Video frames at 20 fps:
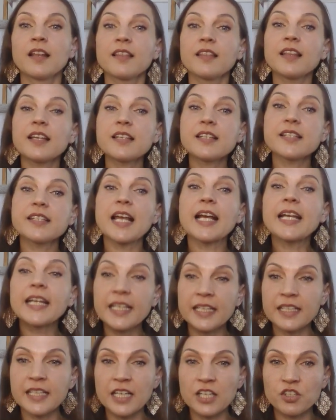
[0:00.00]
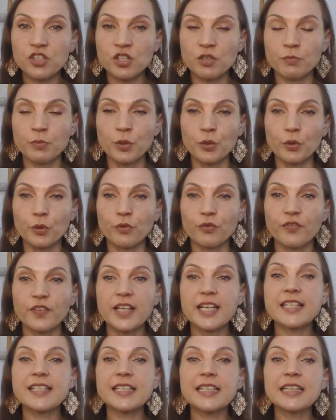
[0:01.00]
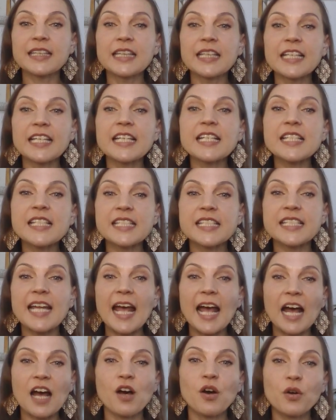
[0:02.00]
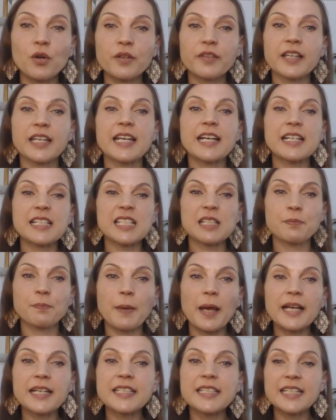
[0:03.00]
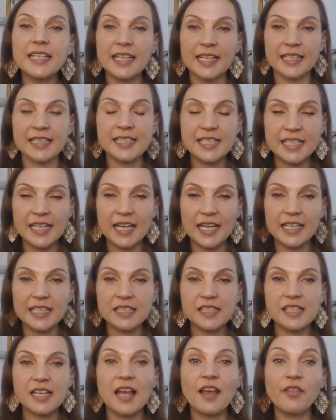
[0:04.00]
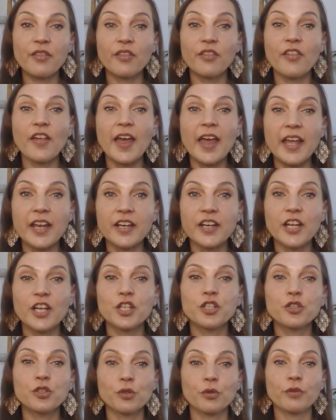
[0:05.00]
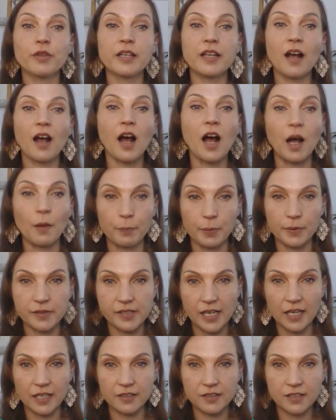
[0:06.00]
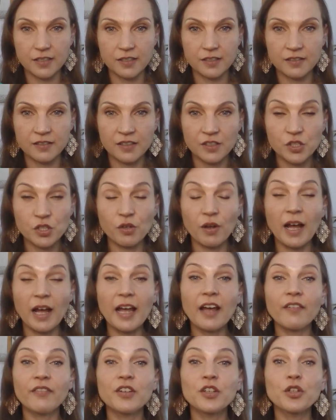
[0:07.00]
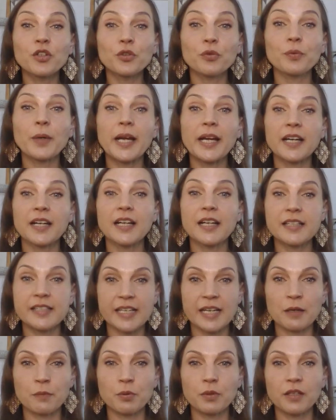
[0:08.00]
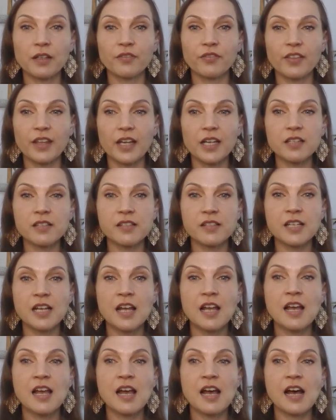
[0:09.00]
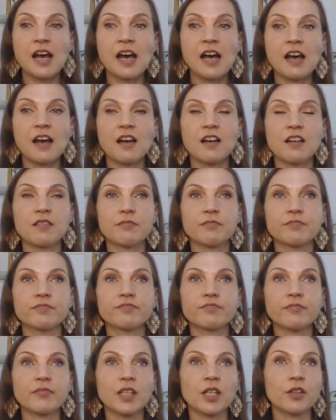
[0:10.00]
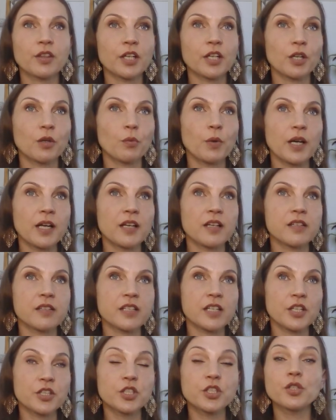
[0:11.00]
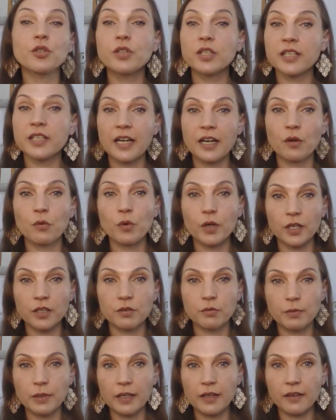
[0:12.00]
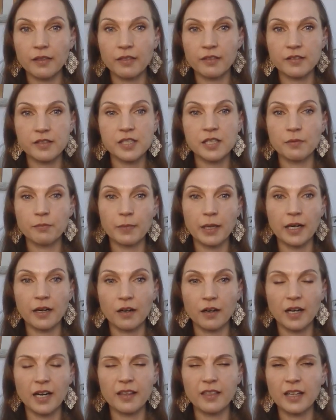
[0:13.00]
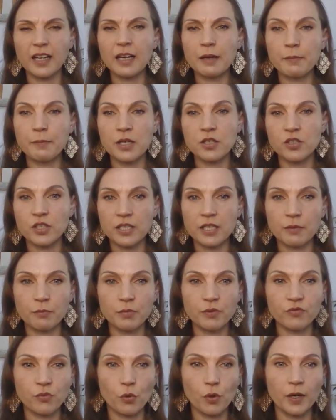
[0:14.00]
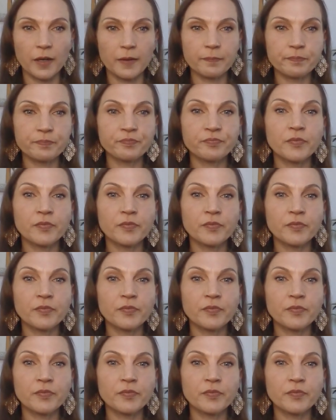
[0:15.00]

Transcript: The second ninja move is list out the expected insights and then do the opposite. So I have a great example of this. There was a student I worked with, Samir, I think I mentioned him before,